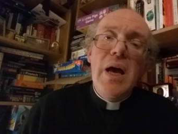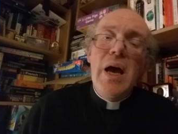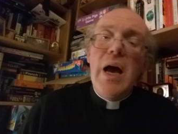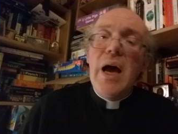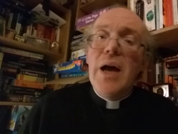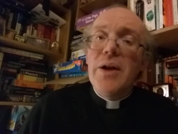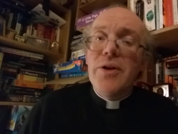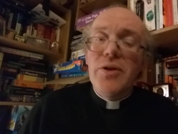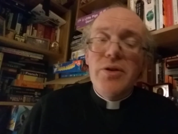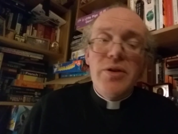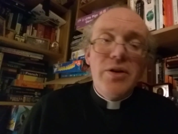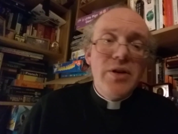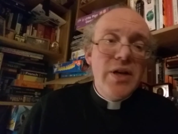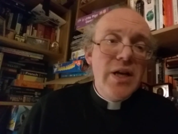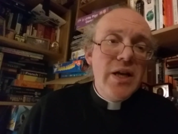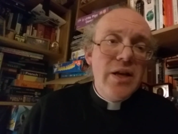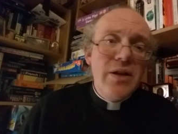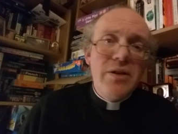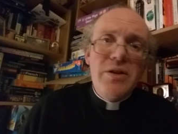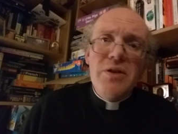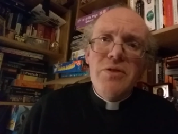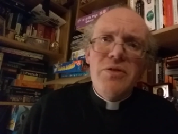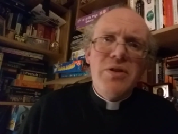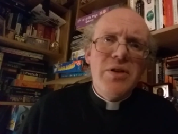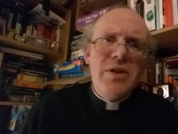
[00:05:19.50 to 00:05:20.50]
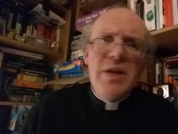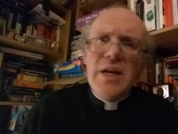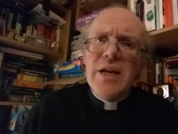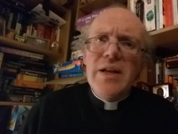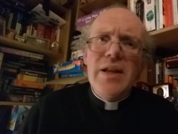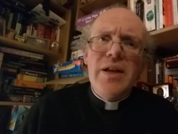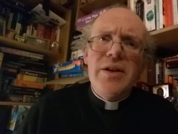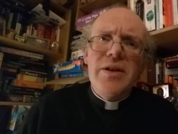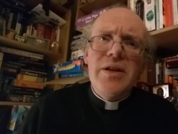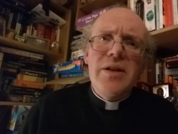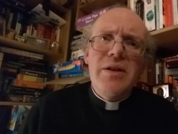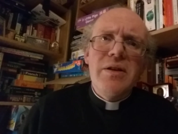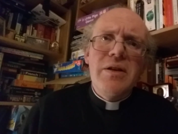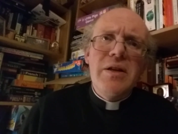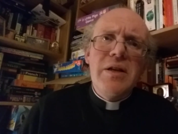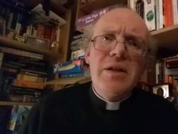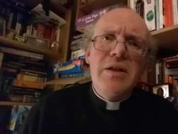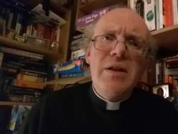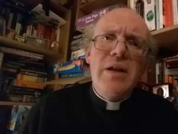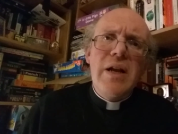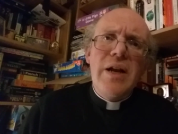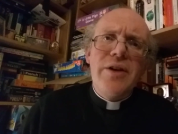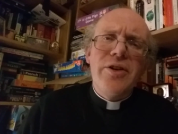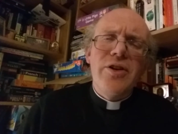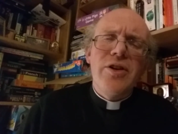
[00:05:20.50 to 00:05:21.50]
And you can hear you can hear that in the,
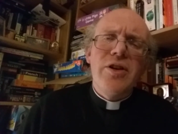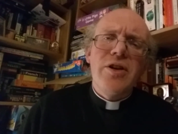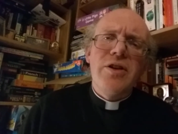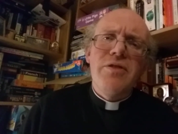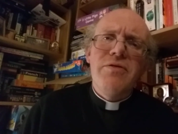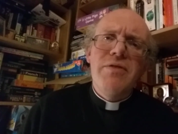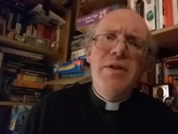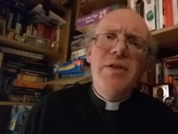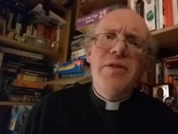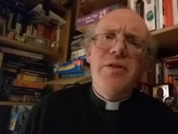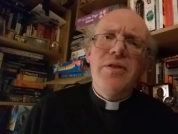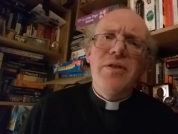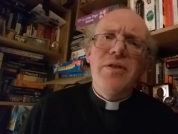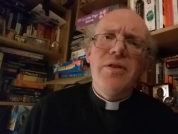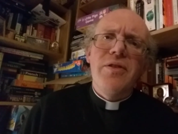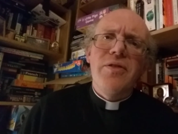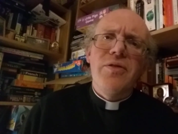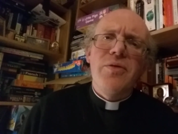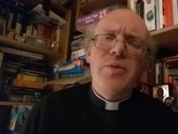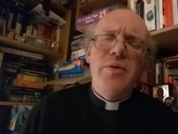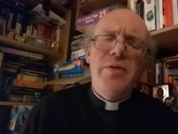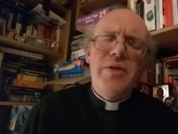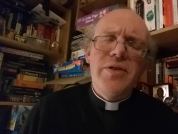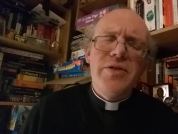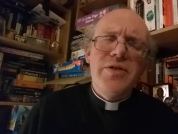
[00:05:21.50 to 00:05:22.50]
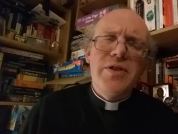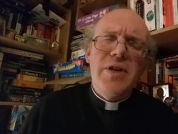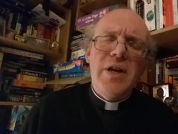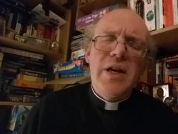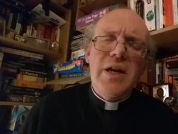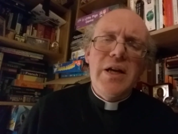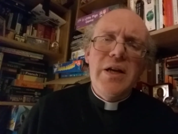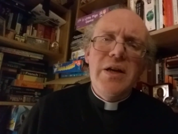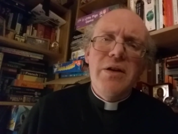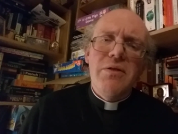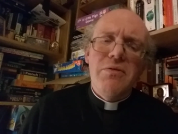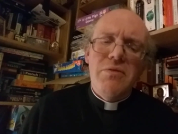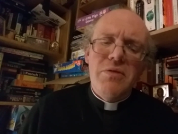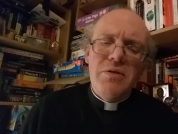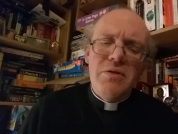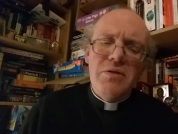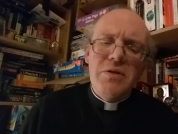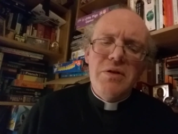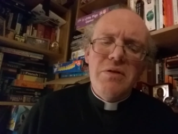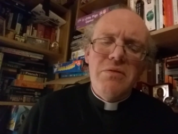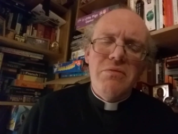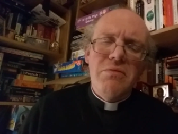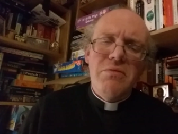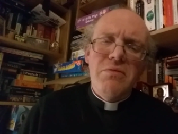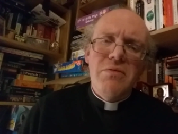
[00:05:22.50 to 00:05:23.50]
the letter to Corinthians, where he's saying, you know, that,
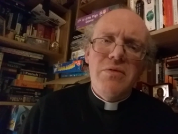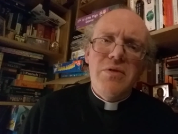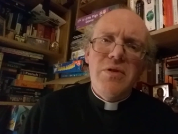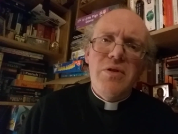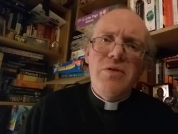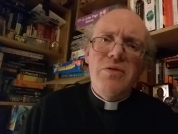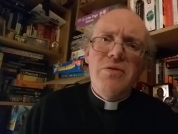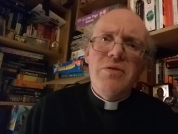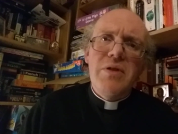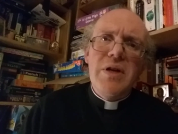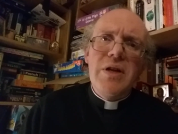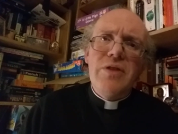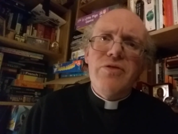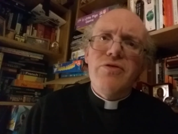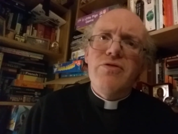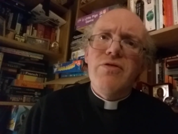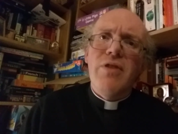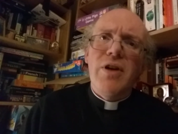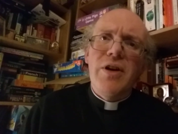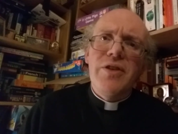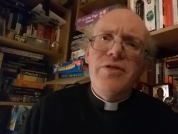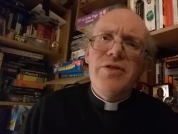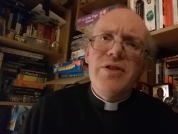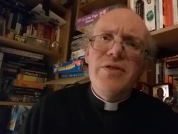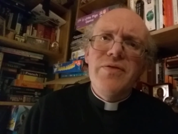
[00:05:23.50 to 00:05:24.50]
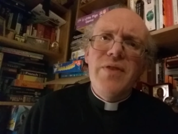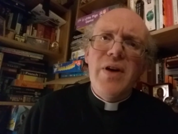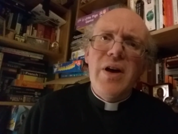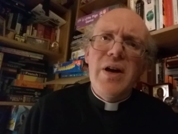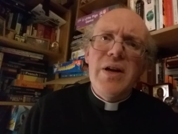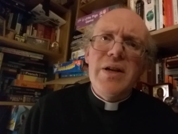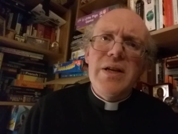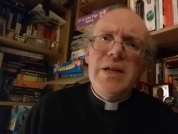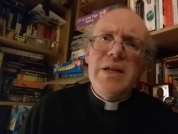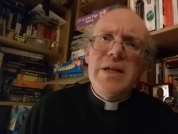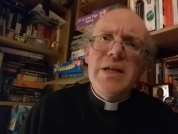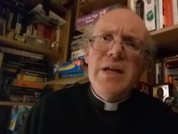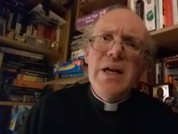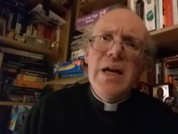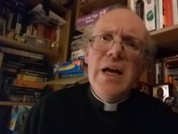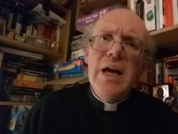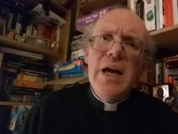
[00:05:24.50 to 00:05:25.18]
you, look, is Christ divided?